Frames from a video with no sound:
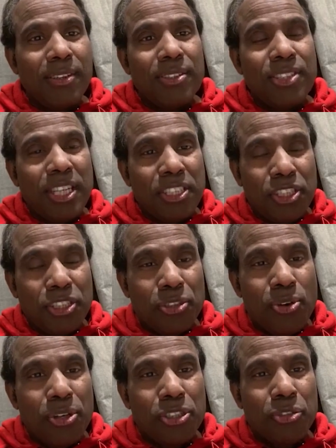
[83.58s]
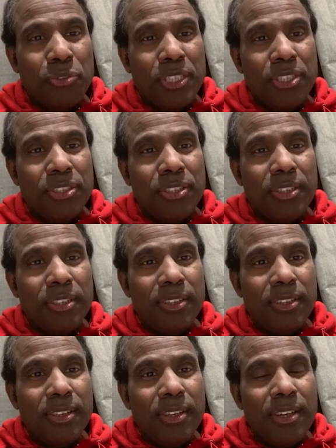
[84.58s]
Justice Gorsuch,
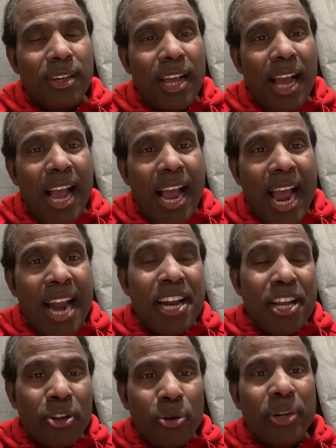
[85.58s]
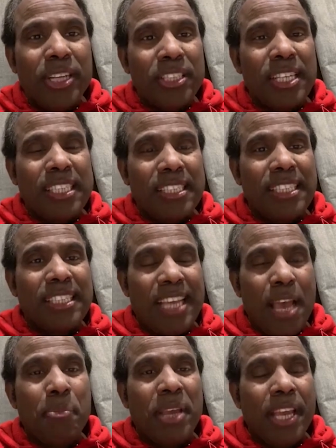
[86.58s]
and including Justice
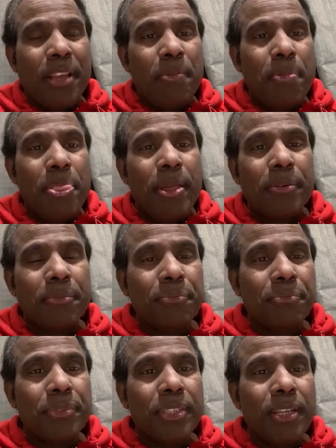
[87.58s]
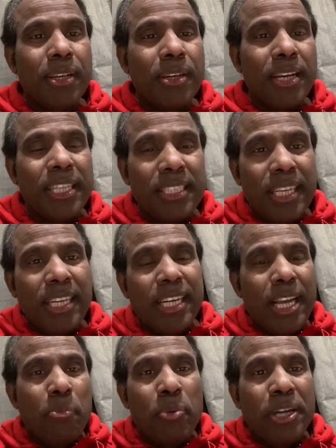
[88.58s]
Amy,
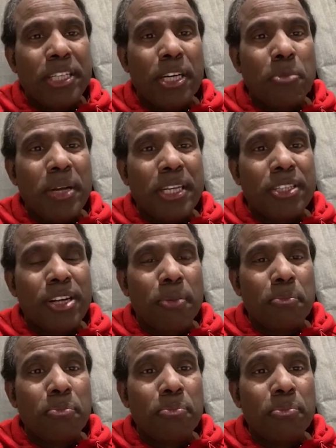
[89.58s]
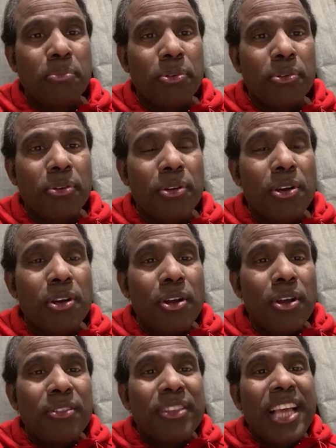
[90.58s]
recently appointed by Trump,
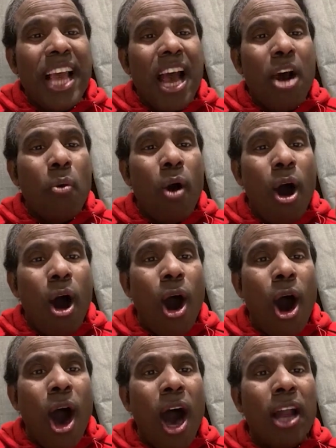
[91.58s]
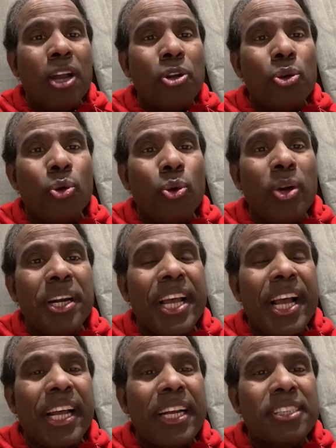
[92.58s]
they have all ruled
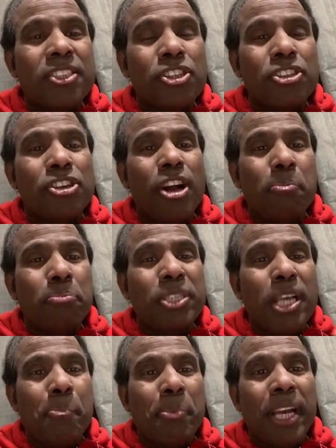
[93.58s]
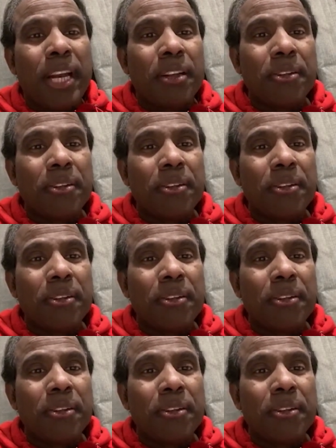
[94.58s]
against Trump's appeal.